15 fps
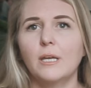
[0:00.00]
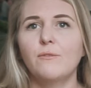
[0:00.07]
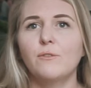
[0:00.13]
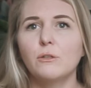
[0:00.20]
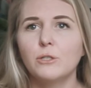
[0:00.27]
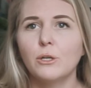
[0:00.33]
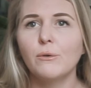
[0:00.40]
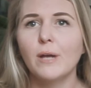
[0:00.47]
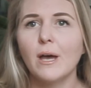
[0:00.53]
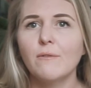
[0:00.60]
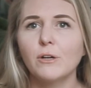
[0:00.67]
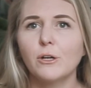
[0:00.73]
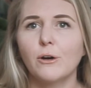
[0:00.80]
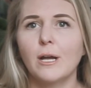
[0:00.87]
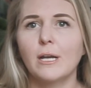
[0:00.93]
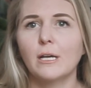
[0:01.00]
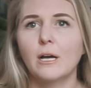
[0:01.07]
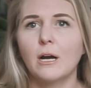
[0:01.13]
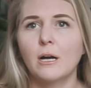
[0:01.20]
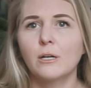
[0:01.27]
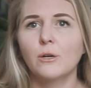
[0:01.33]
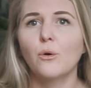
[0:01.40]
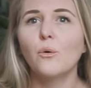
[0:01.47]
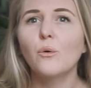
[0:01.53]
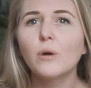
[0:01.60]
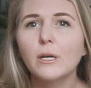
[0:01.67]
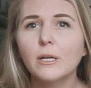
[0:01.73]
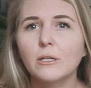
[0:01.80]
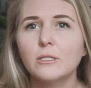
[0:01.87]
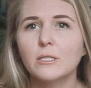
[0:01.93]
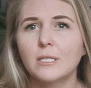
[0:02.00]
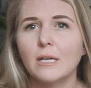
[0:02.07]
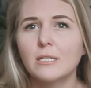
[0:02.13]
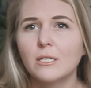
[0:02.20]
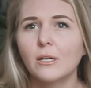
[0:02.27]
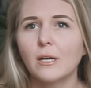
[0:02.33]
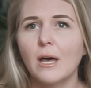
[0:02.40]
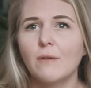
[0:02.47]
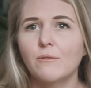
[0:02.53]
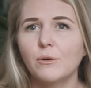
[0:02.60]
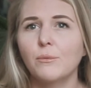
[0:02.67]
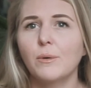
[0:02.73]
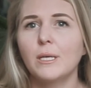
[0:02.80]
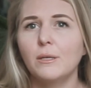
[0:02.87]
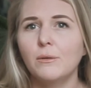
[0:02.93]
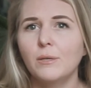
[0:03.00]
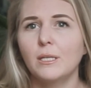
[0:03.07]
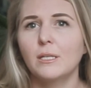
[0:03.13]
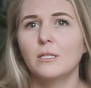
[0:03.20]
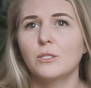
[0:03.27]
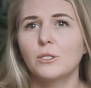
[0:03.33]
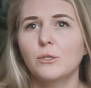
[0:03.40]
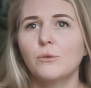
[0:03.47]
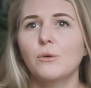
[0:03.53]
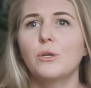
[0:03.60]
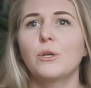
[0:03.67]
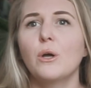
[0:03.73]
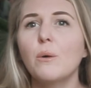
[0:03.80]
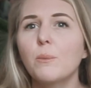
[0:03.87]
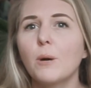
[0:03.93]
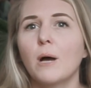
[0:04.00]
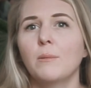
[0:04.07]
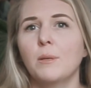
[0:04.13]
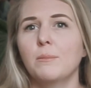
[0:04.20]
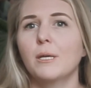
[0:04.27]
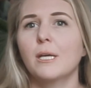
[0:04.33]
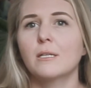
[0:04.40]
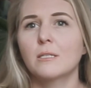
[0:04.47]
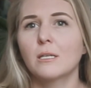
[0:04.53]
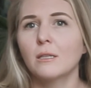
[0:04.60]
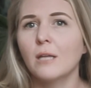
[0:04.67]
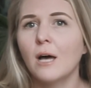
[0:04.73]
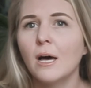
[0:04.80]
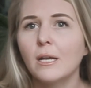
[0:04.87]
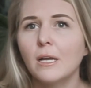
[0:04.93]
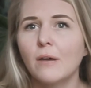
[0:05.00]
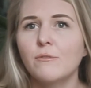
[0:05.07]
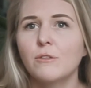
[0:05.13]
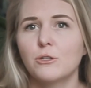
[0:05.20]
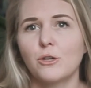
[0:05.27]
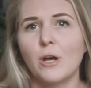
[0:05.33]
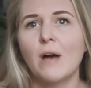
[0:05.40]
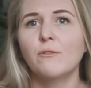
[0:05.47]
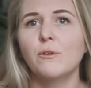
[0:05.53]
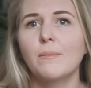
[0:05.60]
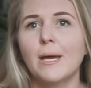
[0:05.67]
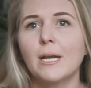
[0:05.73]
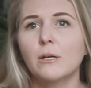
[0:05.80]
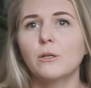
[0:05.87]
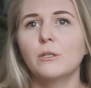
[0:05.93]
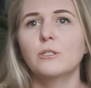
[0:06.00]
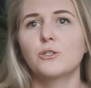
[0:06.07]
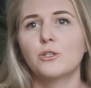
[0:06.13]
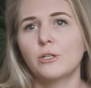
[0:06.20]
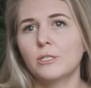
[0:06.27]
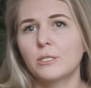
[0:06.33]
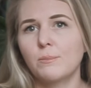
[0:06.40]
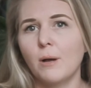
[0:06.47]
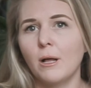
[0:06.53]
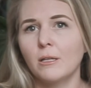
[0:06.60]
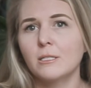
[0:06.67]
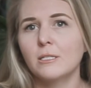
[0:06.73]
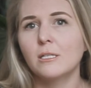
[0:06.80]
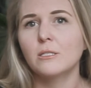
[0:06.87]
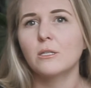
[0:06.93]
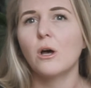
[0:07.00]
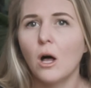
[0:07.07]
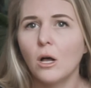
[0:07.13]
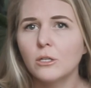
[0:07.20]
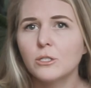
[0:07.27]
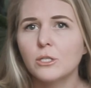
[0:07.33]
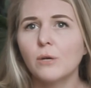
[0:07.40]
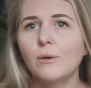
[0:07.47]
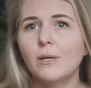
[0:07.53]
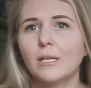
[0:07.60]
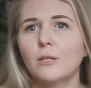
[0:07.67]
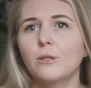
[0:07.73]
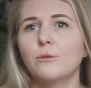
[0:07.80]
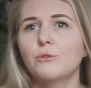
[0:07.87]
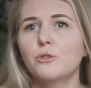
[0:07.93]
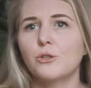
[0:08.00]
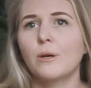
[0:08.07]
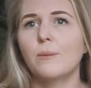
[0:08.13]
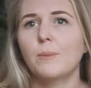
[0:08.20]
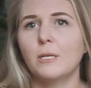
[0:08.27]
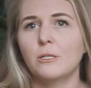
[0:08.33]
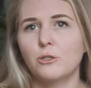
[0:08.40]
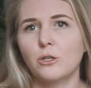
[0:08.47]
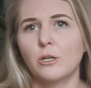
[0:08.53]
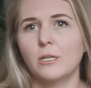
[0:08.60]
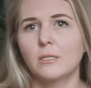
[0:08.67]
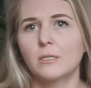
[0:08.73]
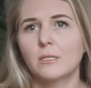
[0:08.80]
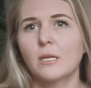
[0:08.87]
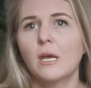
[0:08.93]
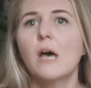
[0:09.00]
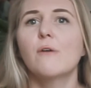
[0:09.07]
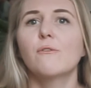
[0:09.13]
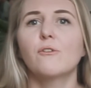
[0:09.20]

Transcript: If you don't have a credit card or yours doesn't cover what you need it to, no problem, because a lot of the travel medical insurance policies also include trip insurance.